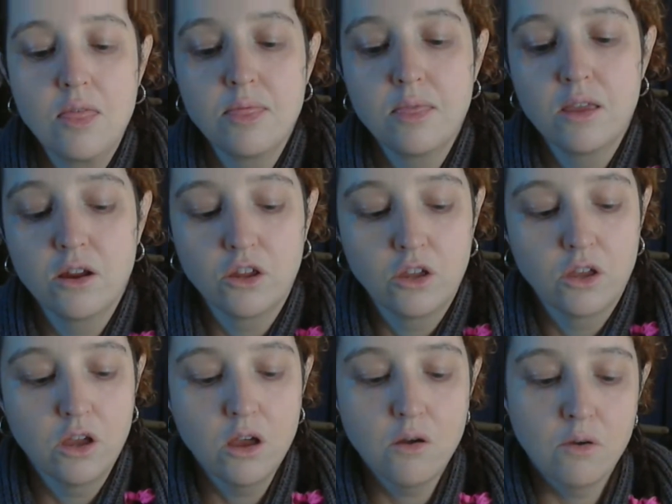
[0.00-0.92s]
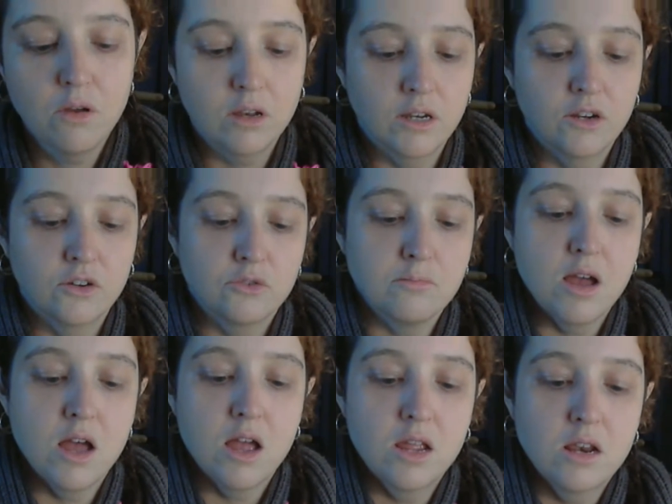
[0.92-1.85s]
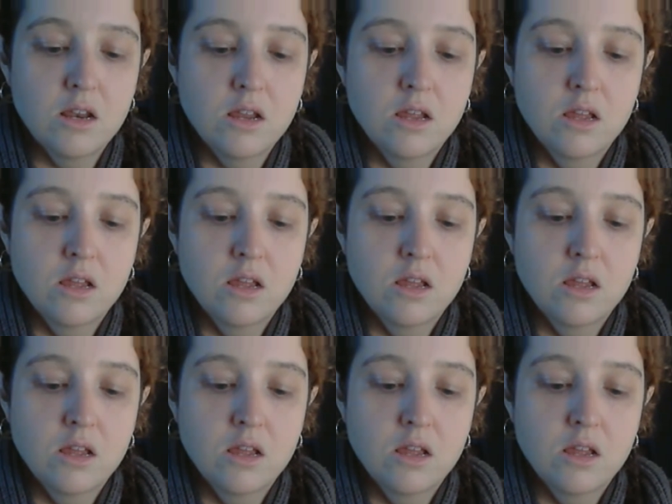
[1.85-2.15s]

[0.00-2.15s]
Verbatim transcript: There you go, and here's mine.